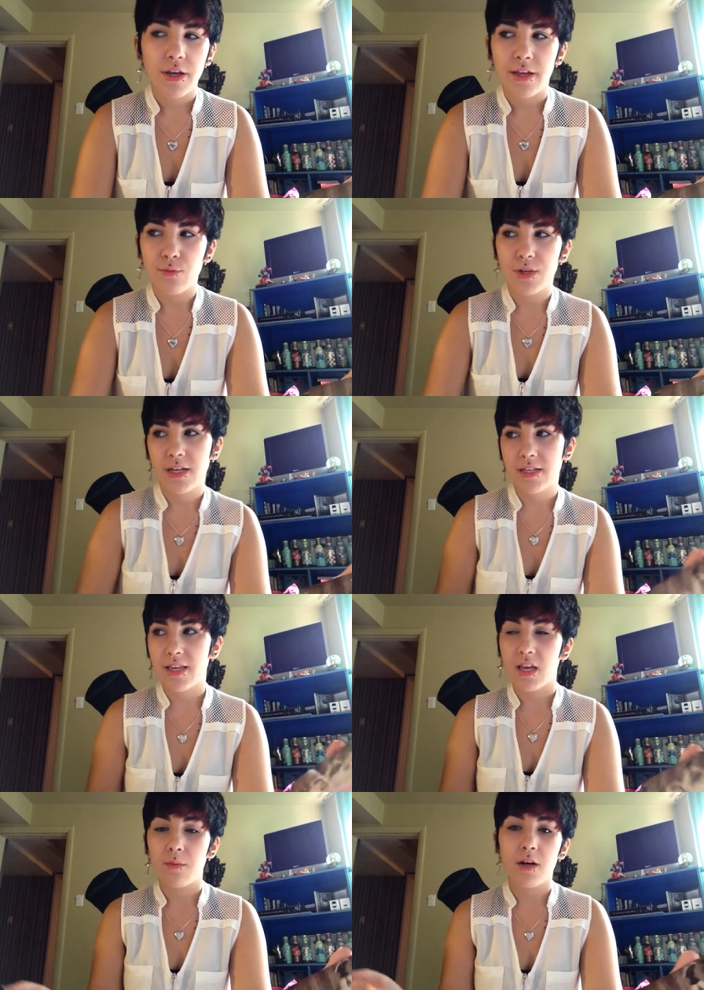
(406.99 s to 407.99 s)
And when I
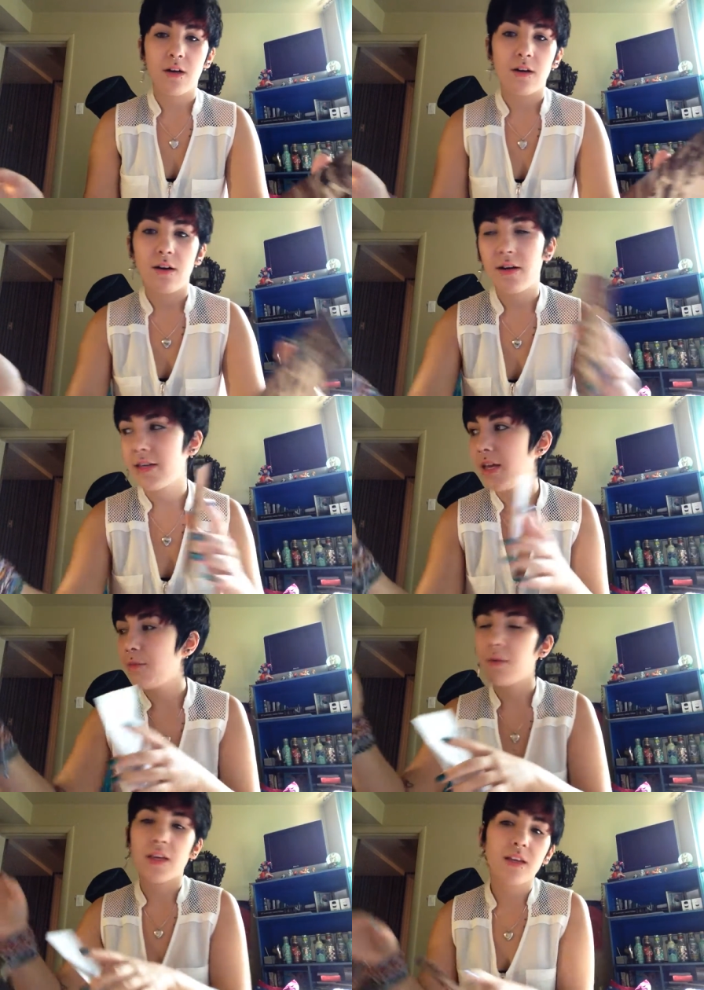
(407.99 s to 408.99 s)
came
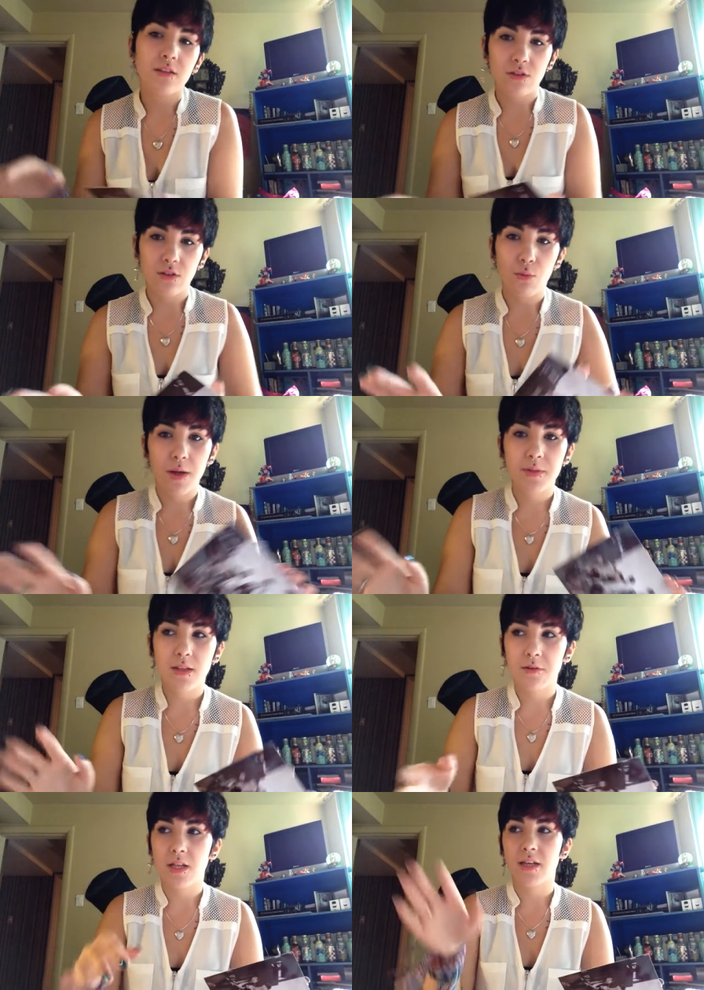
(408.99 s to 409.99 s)
again on the website,
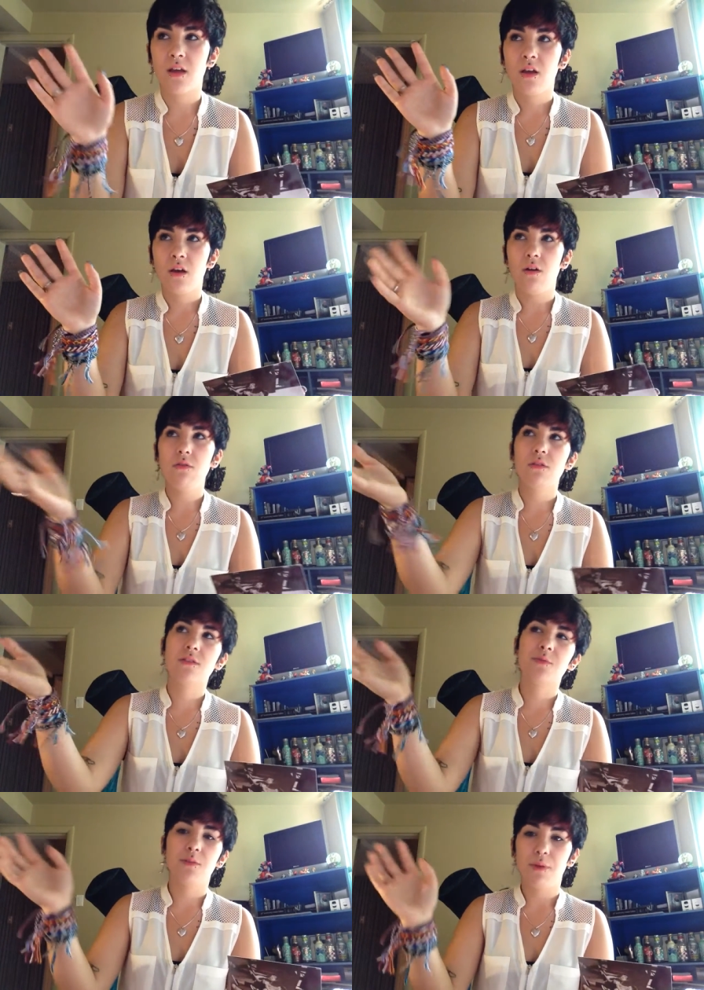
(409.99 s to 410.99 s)
I was like, oh, there's
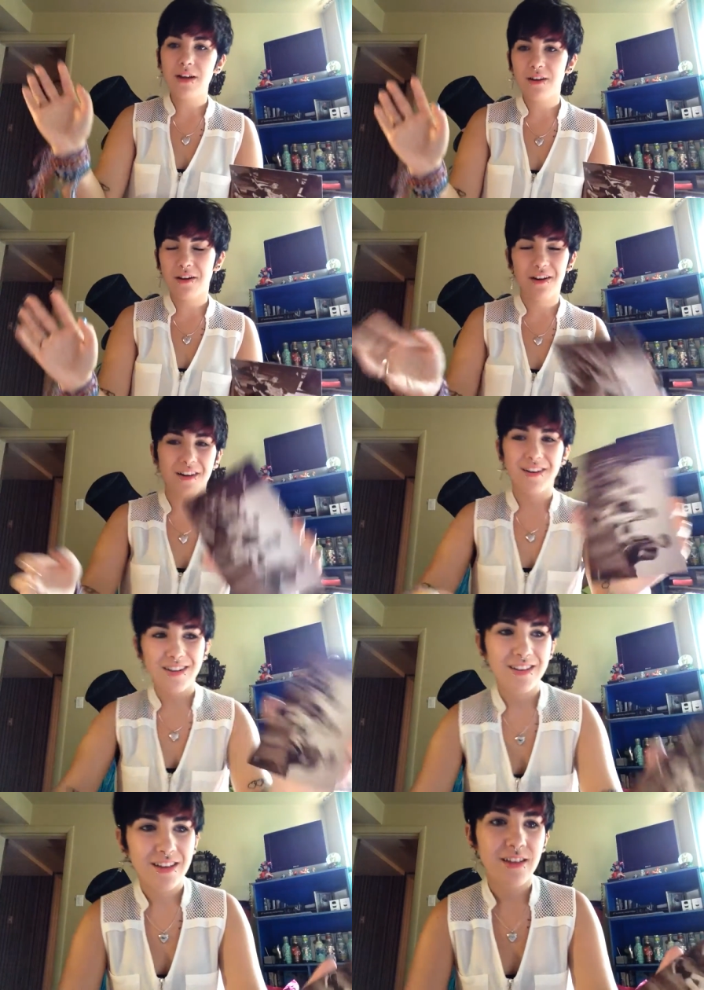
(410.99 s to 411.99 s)
something in my car,
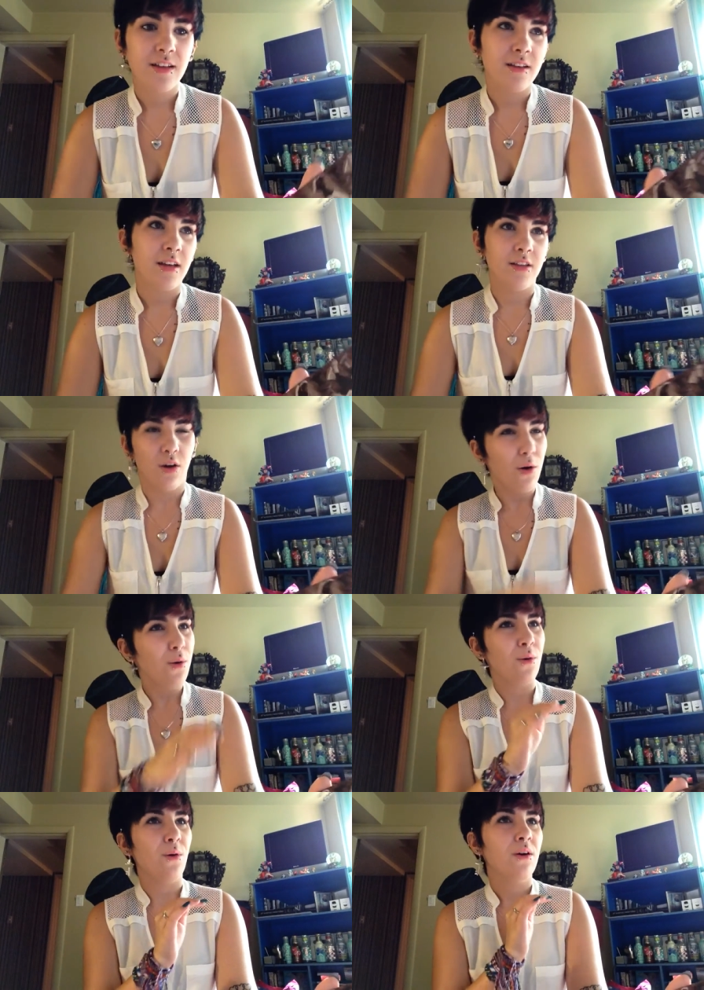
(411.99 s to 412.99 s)
and
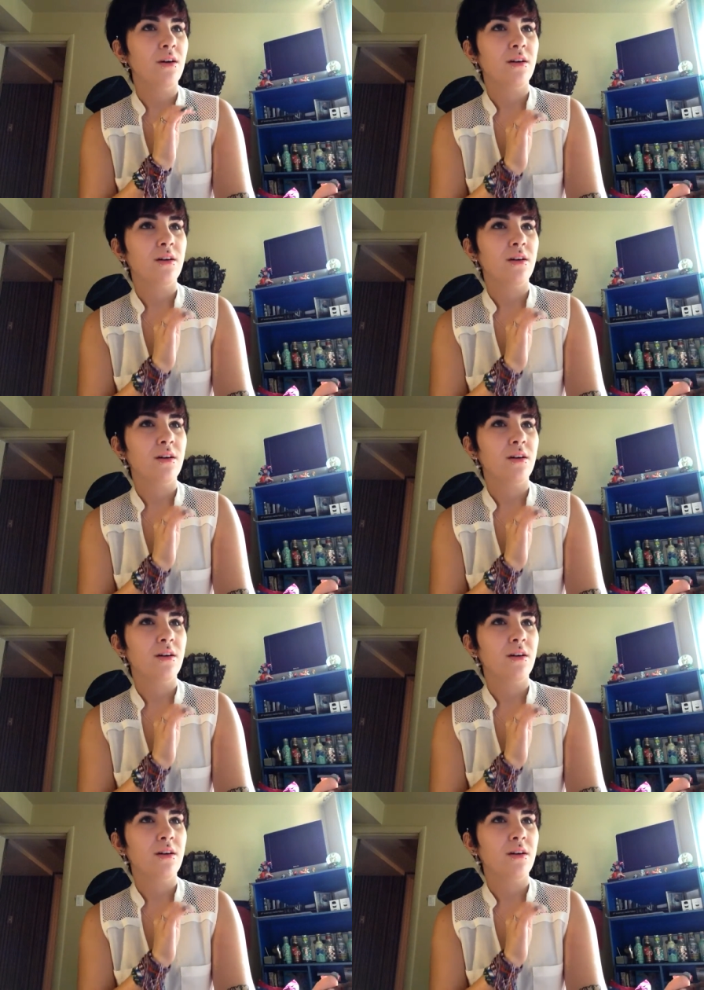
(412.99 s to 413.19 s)
oh,